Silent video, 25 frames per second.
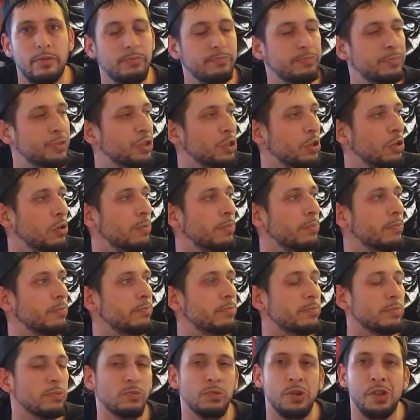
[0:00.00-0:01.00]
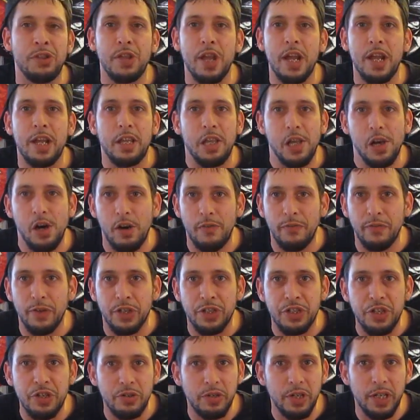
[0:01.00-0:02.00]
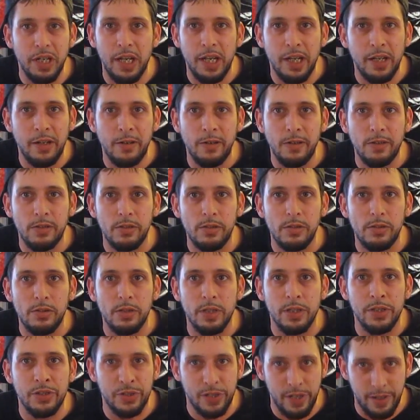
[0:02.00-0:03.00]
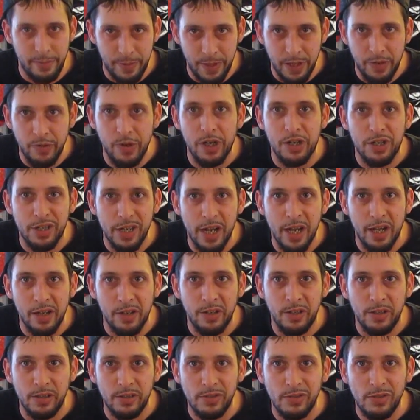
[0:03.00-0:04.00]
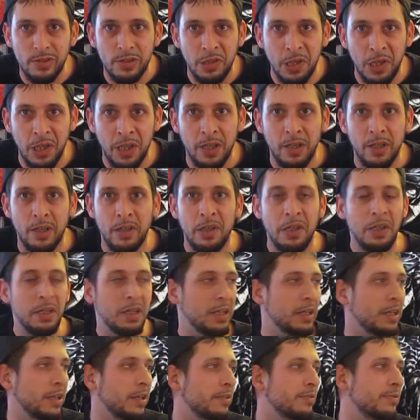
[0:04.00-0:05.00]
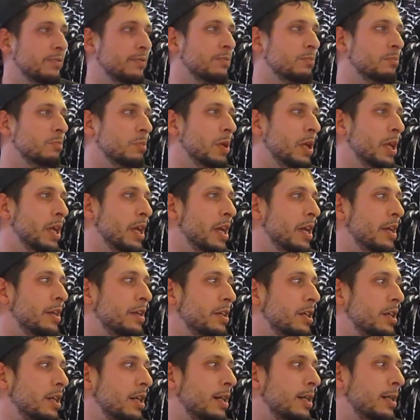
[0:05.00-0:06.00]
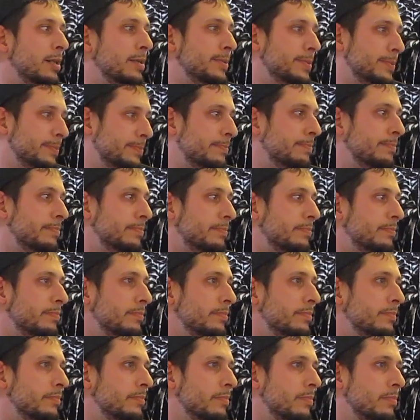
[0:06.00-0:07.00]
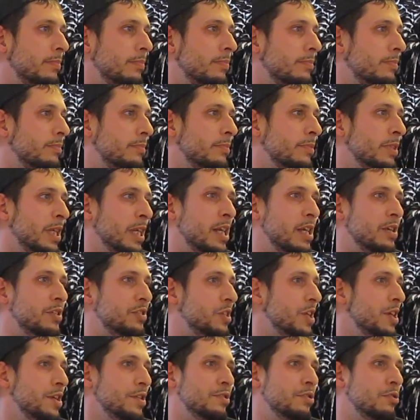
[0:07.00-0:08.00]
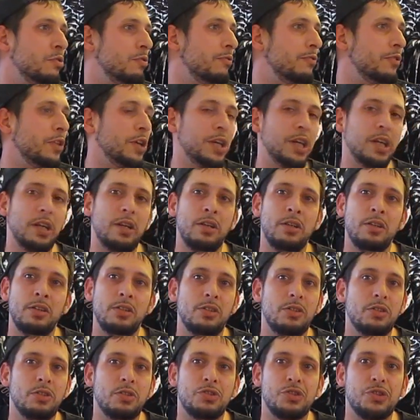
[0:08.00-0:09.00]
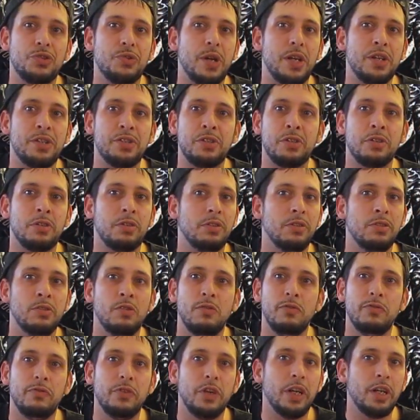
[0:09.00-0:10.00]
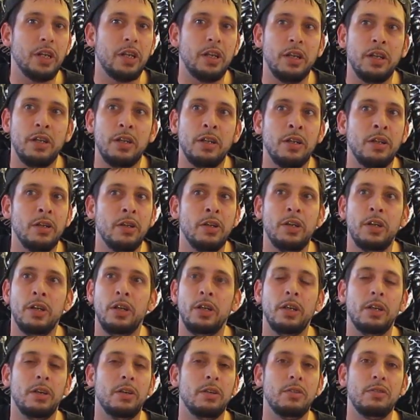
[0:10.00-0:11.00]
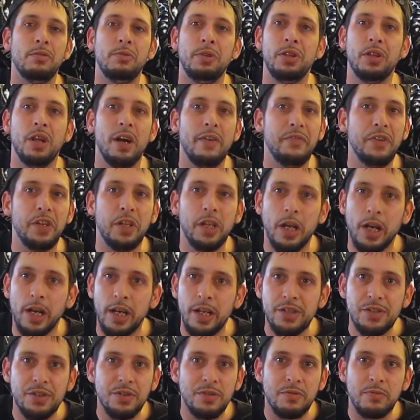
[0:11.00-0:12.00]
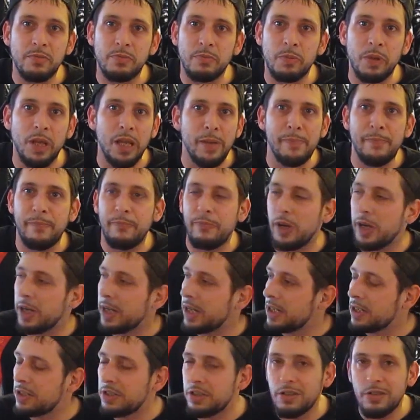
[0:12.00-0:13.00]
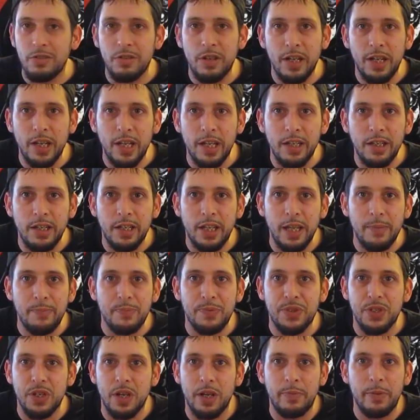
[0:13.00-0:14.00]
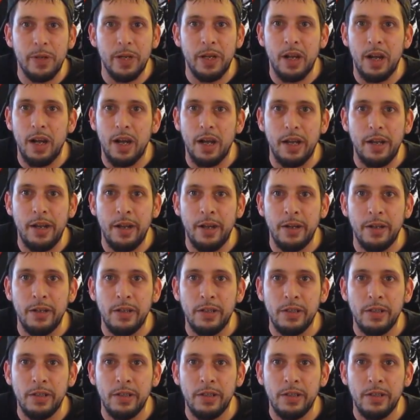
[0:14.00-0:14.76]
so we thank y'all for tuning in and subbing to our channel. And, uh, like I said, no fucking stress, no fucking. We love you guys. Keep fucking tuning in. Keep subbing on.